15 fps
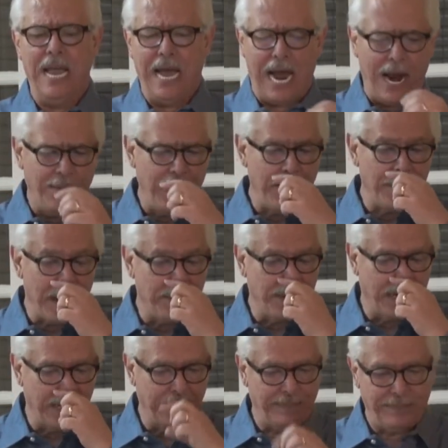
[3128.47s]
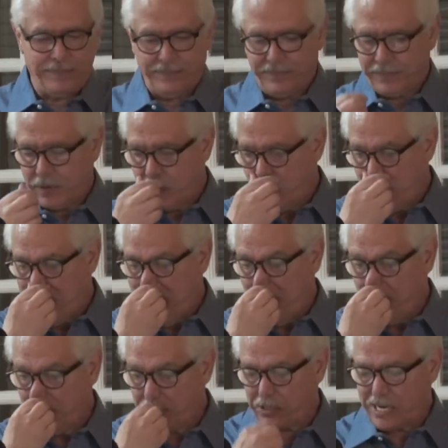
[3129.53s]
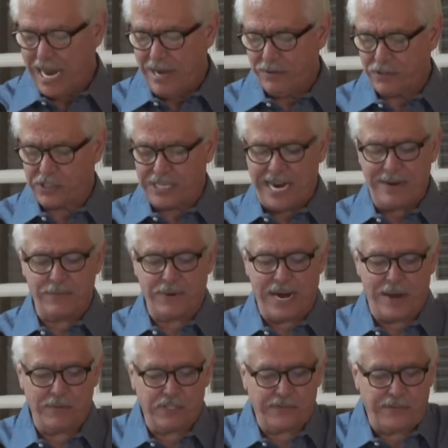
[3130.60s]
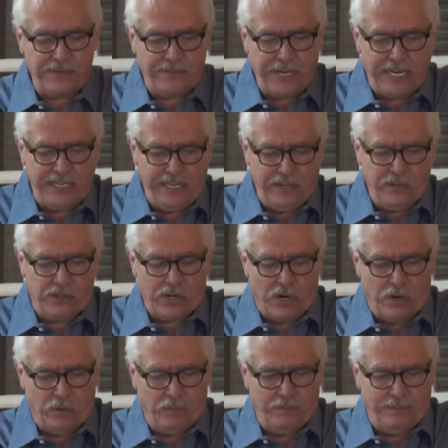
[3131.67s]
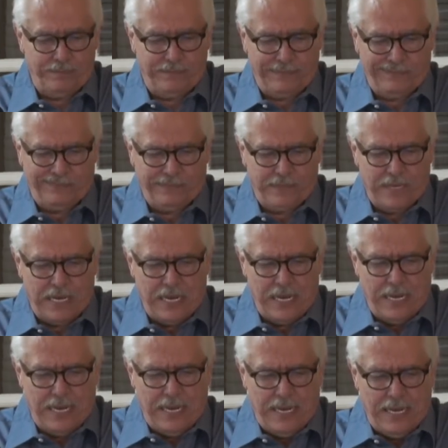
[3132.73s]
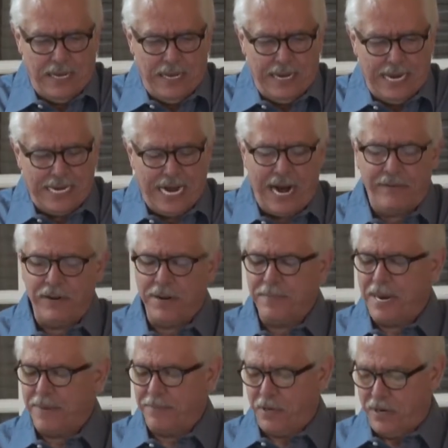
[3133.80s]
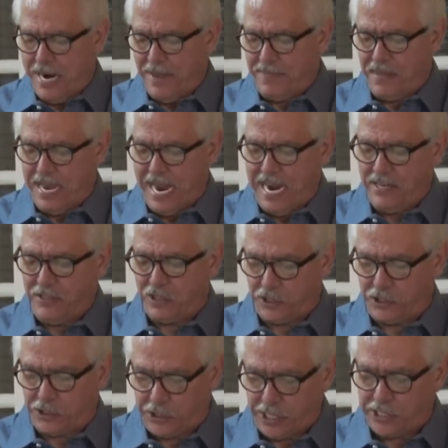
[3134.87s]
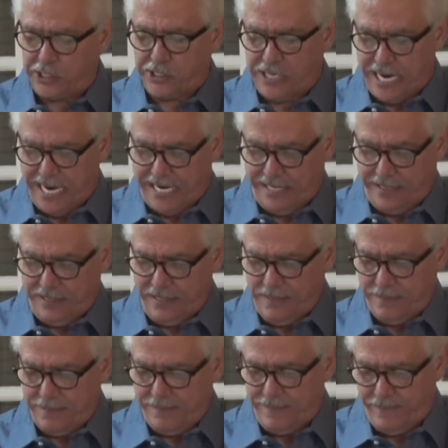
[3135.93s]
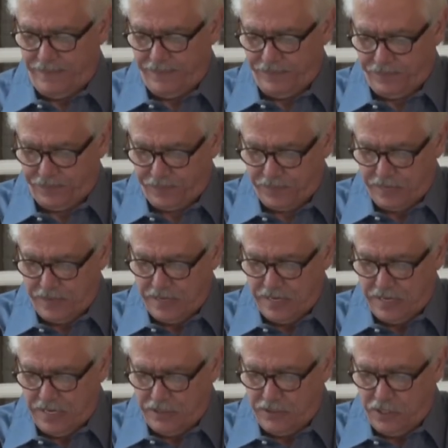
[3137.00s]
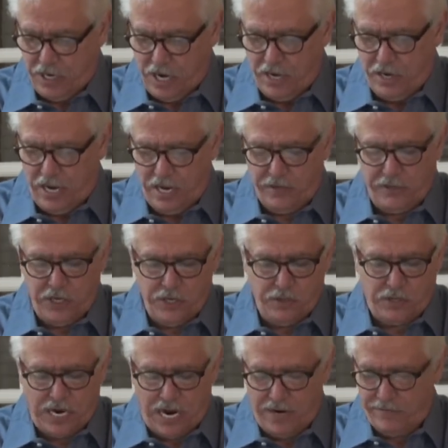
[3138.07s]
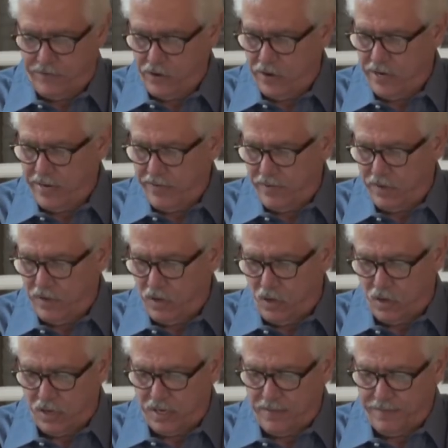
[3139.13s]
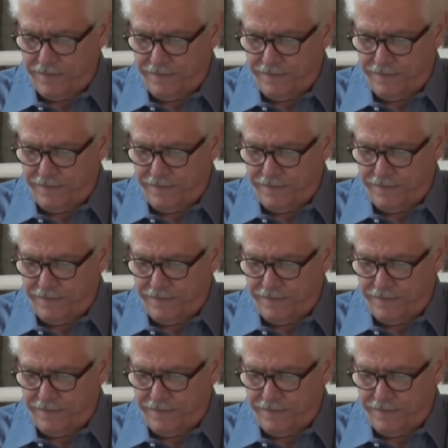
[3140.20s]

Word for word: I remember when I was I was saved when I was 15 years old. And I remember at the age of 16 a, a, a new convert in the Lord